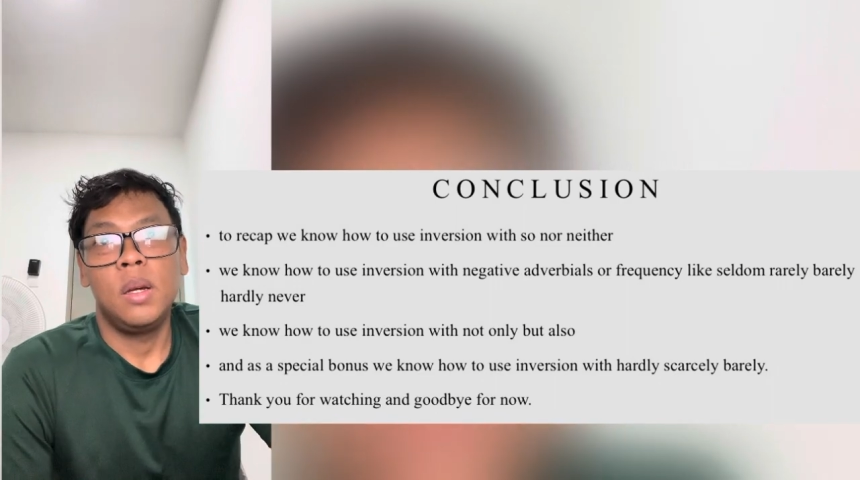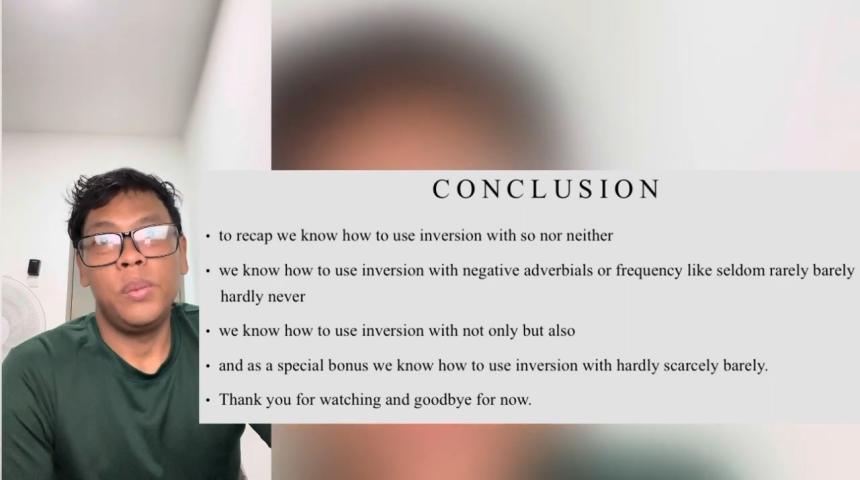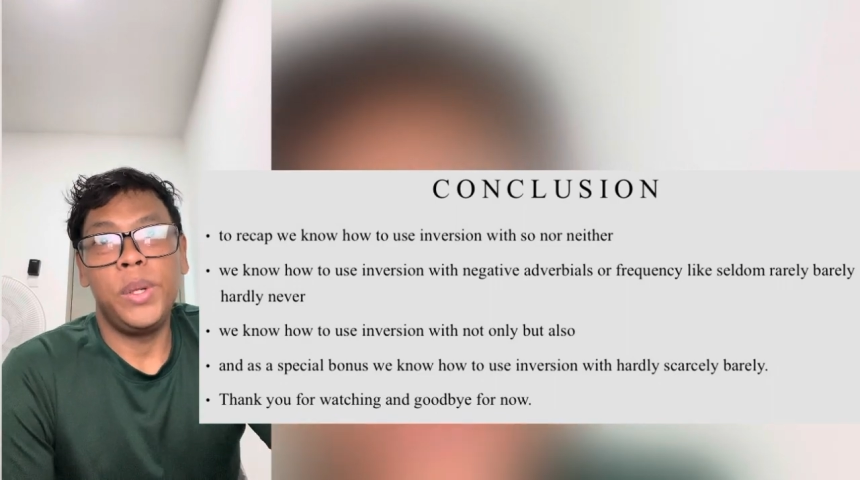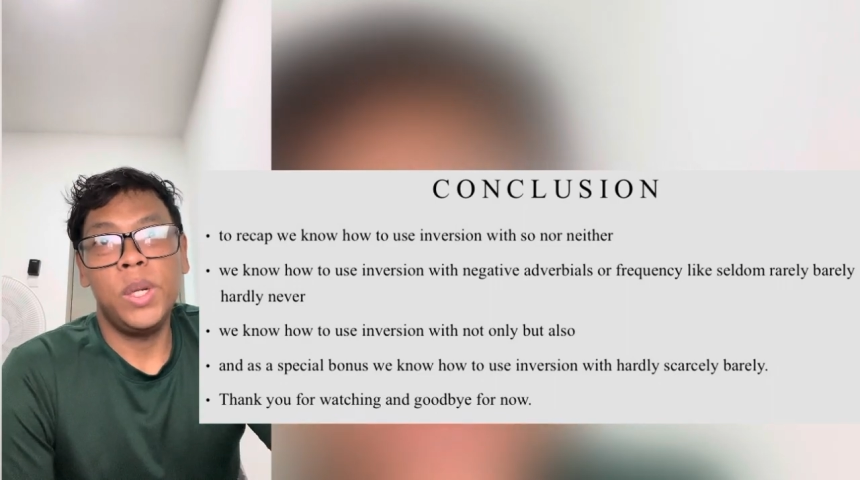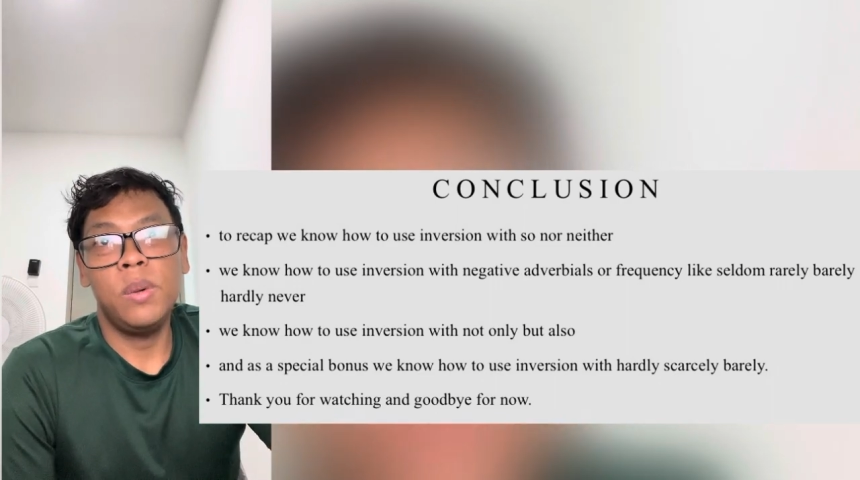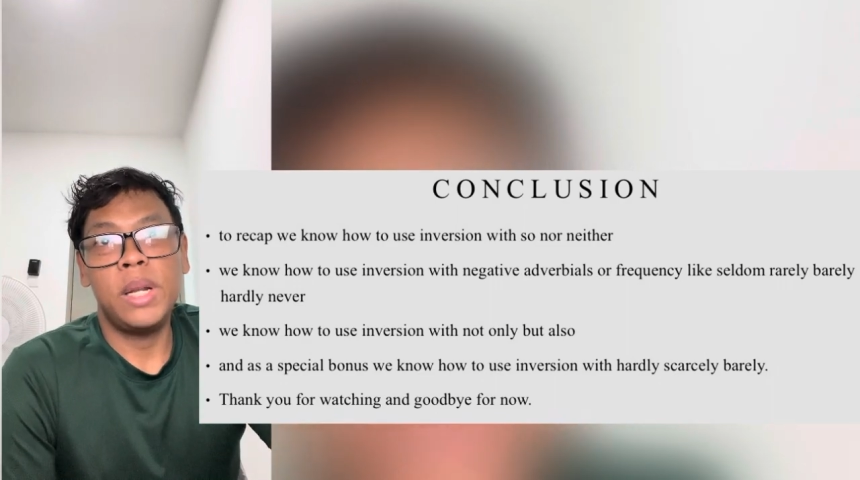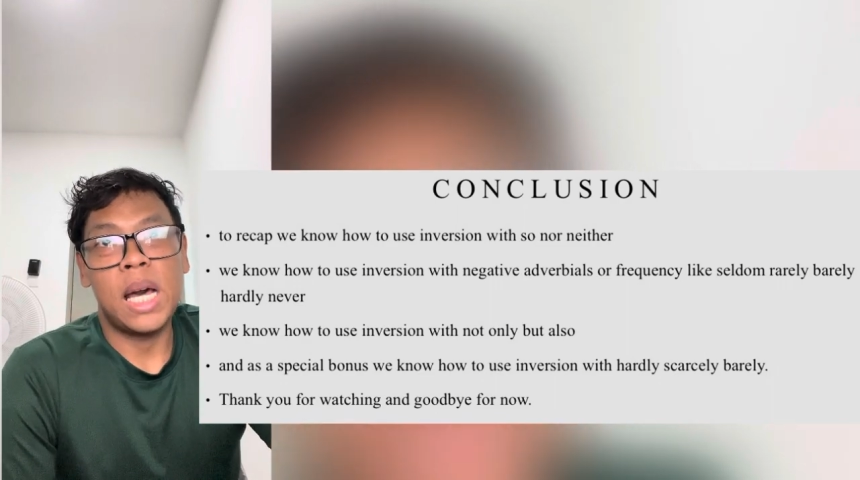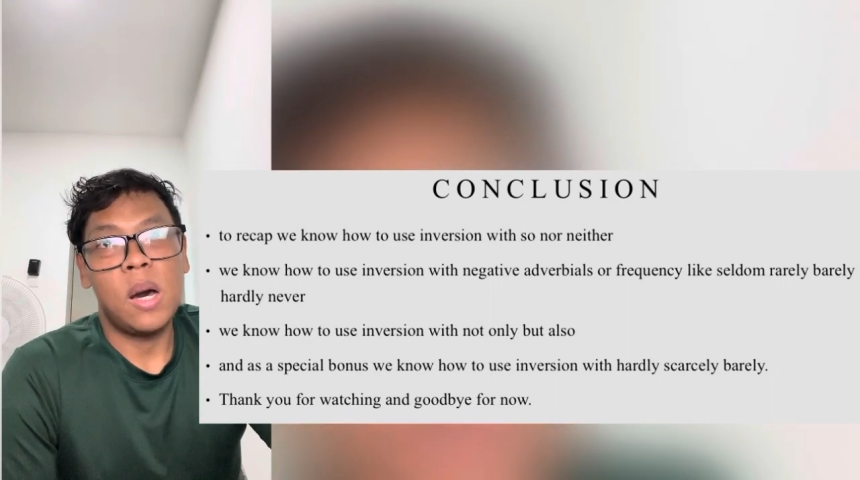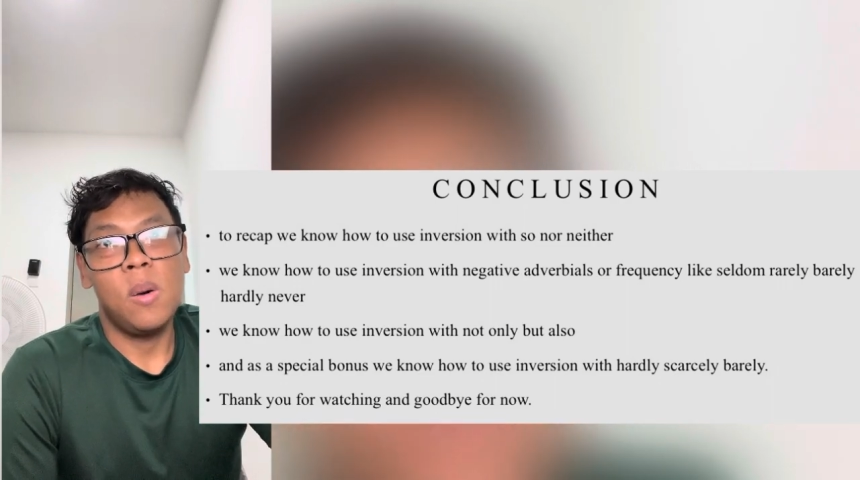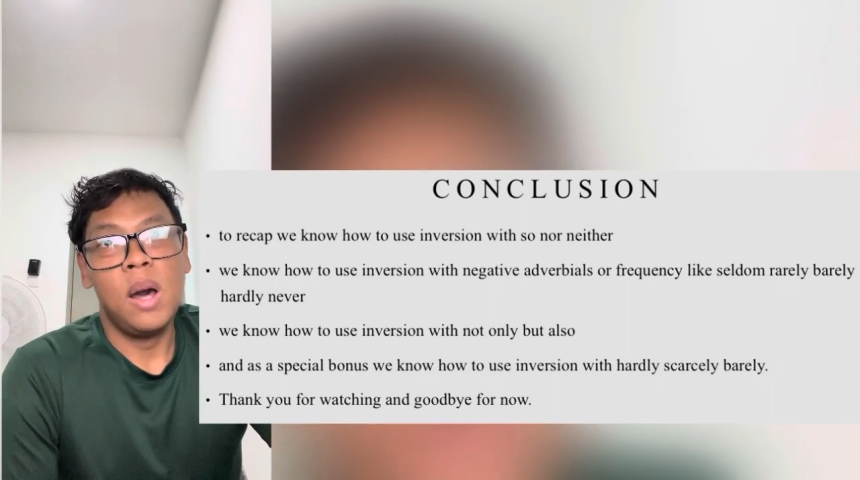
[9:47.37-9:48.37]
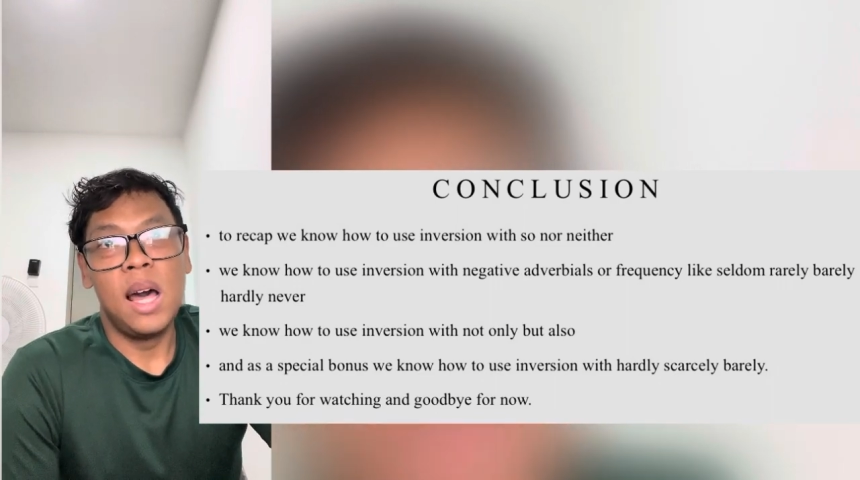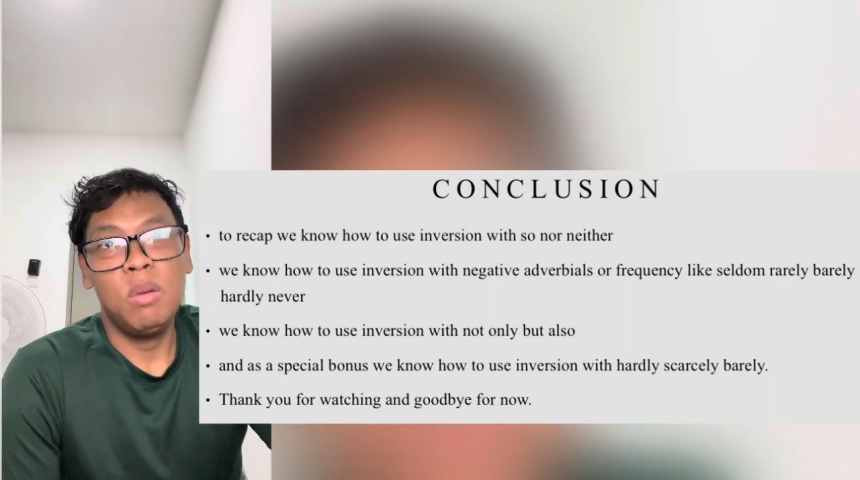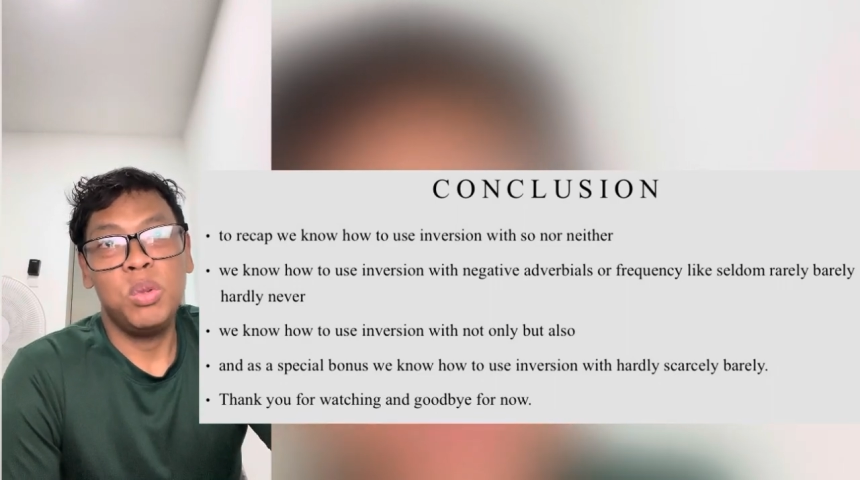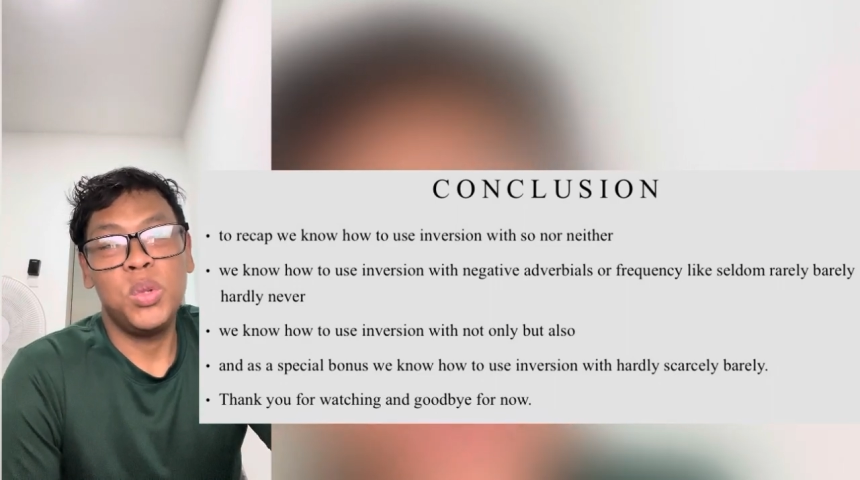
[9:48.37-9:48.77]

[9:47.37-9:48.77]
we know now how to